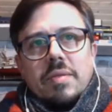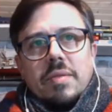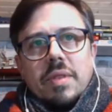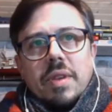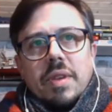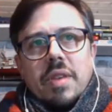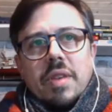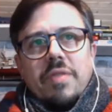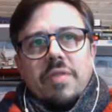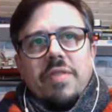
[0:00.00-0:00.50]

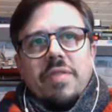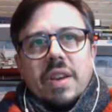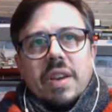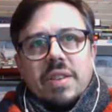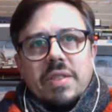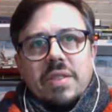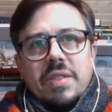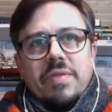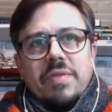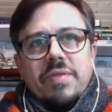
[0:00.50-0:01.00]

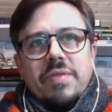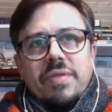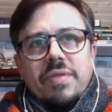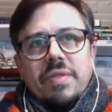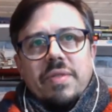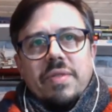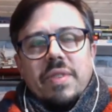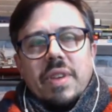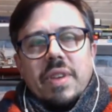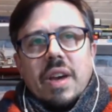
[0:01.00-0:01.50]
Effective,
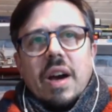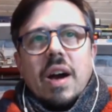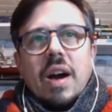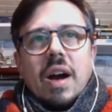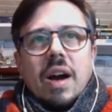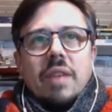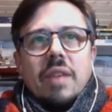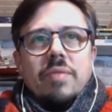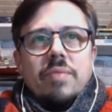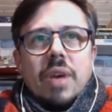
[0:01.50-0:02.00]

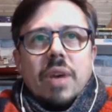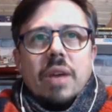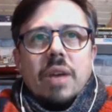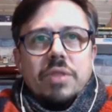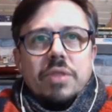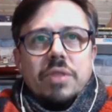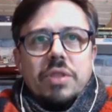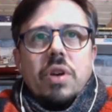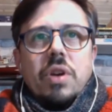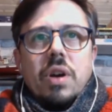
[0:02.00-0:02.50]
I
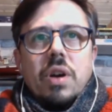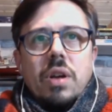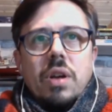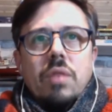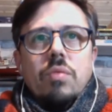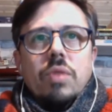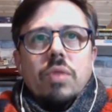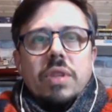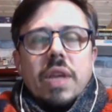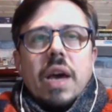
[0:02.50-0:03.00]
struggle
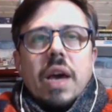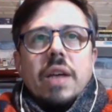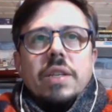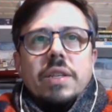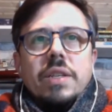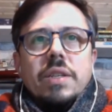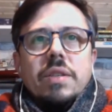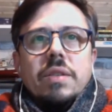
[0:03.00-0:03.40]
with that.